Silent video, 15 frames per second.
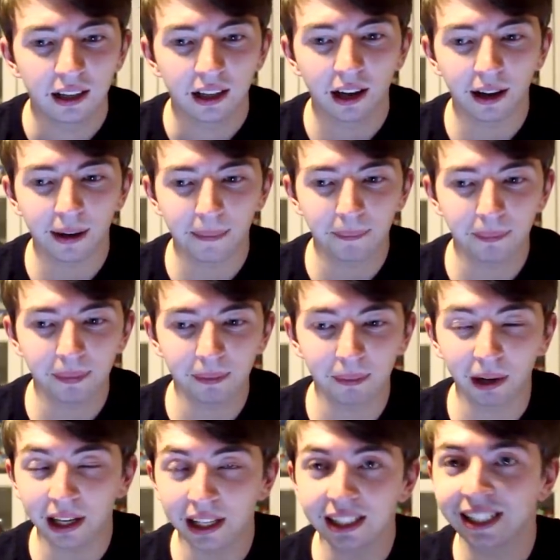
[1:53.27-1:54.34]
Um,
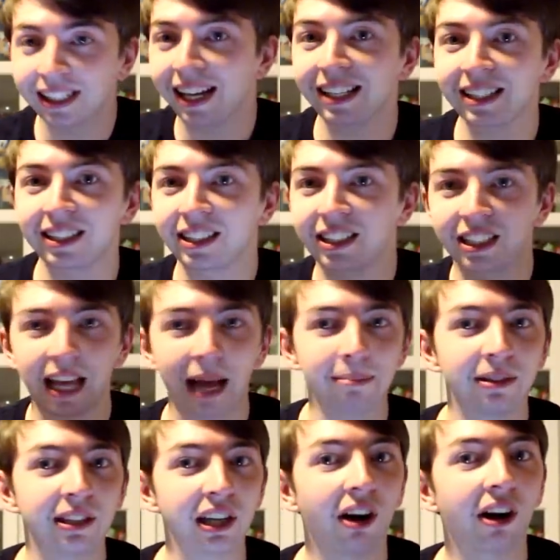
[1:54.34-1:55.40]
my internet
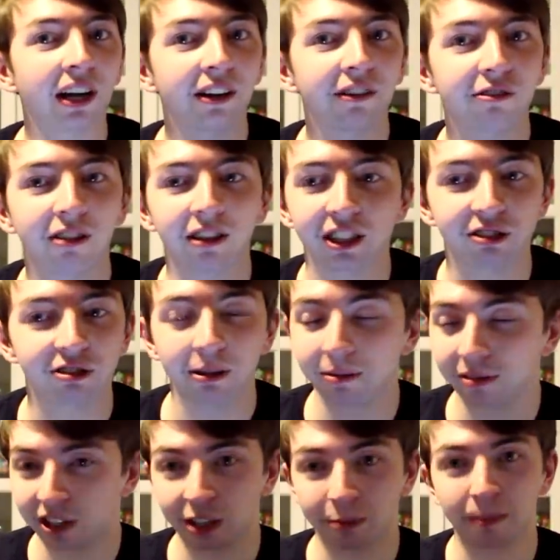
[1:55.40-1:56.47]
kept dying throughout the stream,
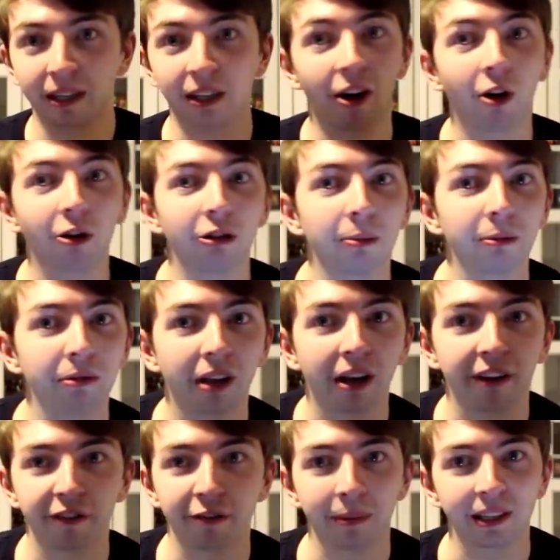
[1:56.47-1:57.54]
it's just been a horrible
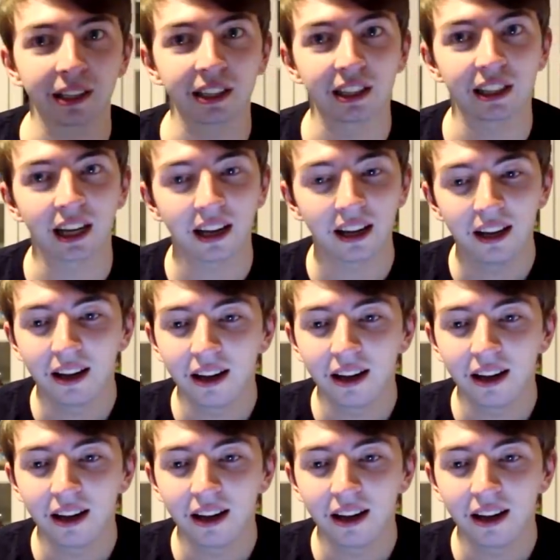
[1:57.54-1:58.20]
night for my internet.